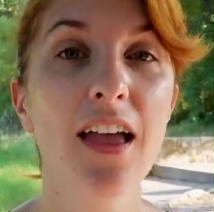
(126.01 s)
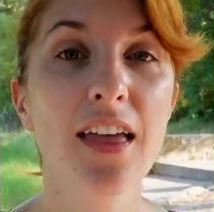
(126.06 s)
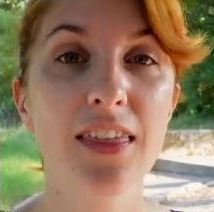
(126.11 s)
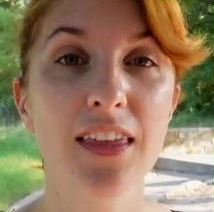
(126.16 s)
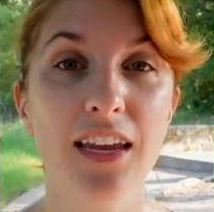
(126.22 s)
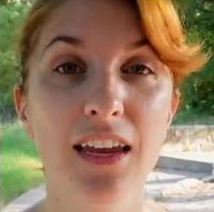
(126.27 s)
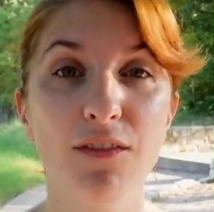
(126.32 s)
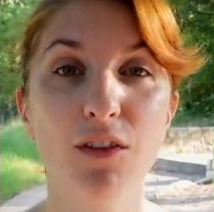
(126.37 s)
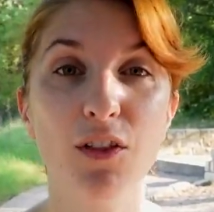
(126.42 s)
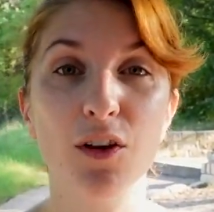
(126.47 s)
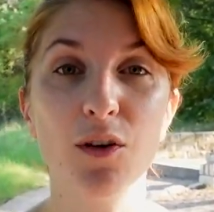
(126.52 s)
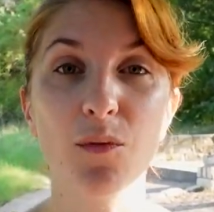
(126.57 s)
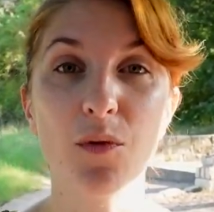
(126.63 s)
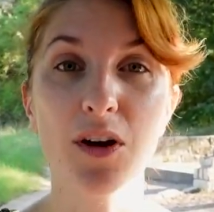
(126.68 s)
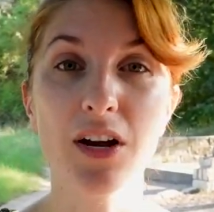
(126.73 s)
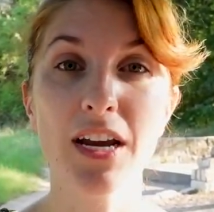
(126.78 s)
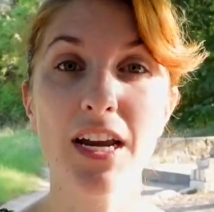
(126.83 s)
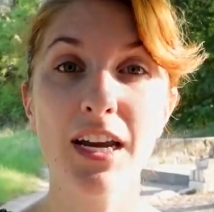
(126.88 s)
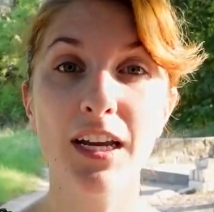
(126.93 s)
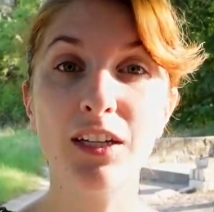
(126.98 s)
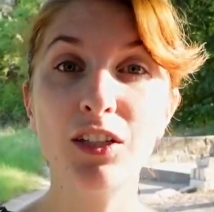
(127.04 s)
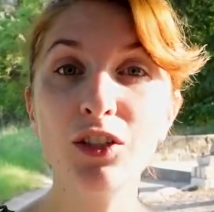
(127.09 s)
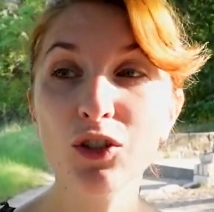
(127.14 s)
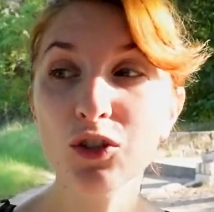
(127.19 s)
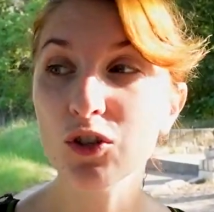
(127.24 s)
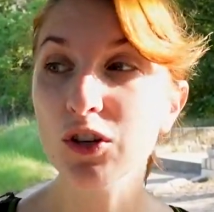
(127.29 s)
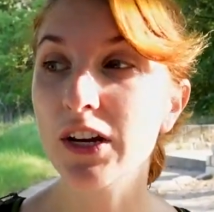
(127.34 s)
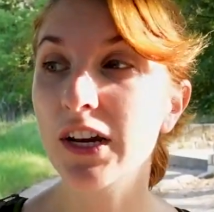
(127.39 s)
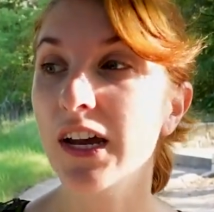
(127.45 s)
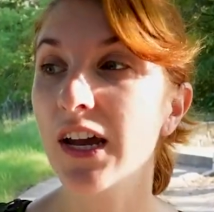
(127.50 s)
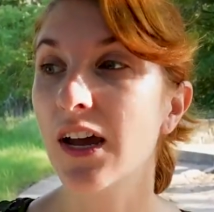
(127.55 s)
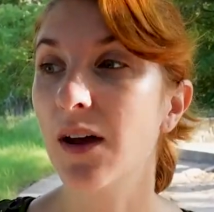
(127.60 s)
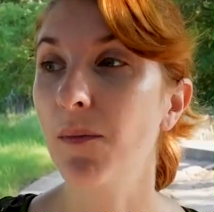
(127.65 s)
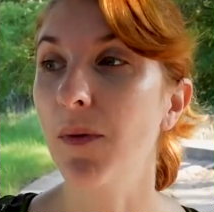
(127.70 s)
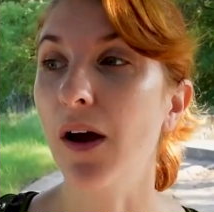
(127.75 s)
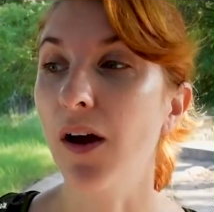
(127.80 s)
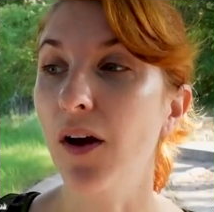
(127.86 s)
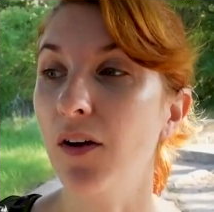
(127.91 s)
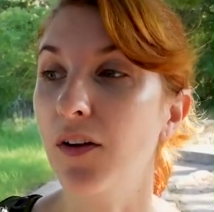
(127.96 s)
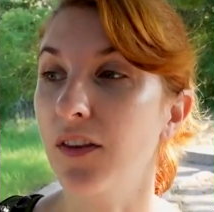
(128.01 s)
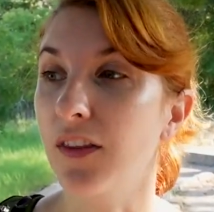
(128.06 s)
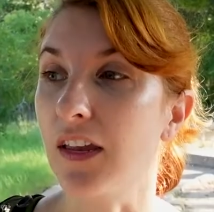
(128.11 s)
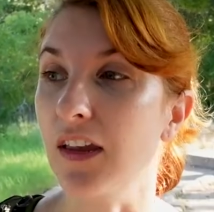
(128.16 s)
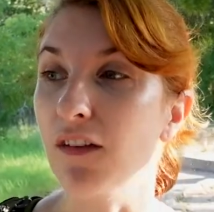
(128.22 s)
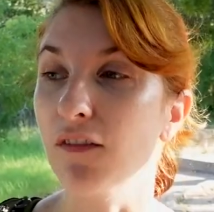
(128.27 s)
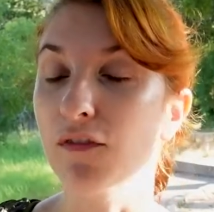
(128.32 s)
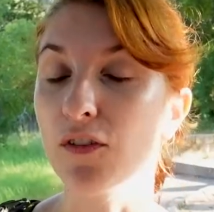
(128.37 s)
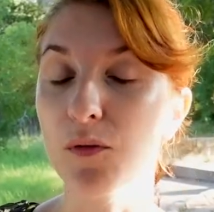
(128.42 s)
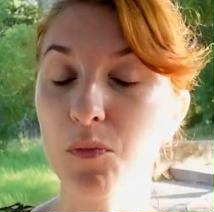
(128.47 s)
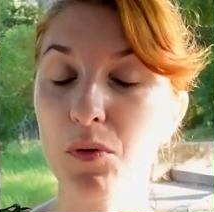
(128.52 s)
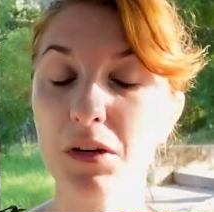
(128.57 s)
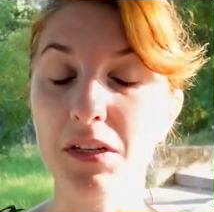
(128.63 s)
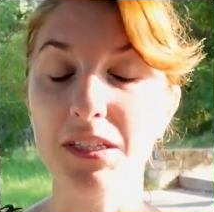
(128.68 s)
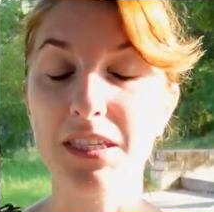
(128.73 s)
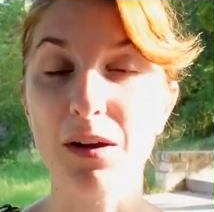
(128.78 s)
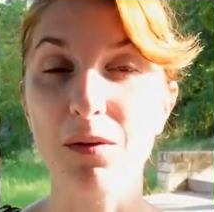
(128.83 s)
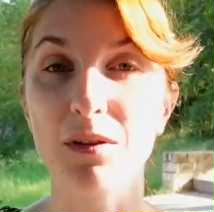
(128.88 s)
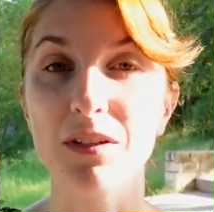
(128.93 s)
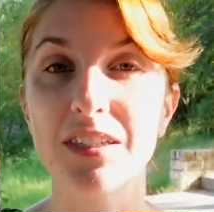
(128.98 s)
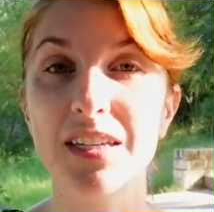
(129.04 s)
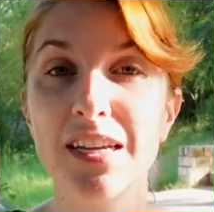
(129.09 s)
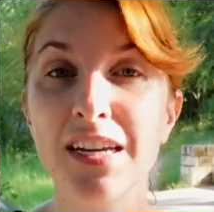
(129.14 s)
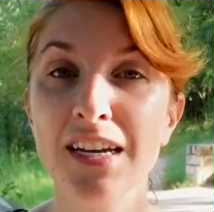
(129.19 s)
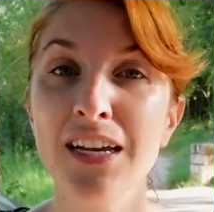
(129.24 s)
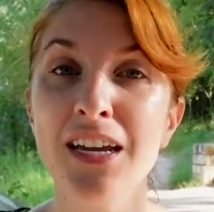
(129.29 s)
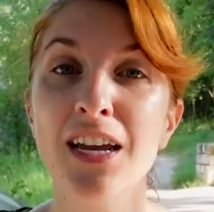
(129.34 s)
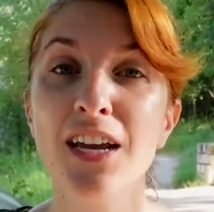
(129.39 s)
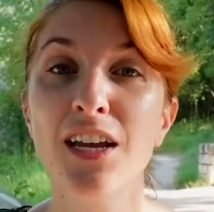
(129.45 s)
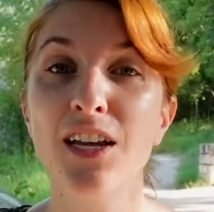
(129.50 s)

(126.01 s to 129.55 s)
that give a little more history about the footprints that we're seeing.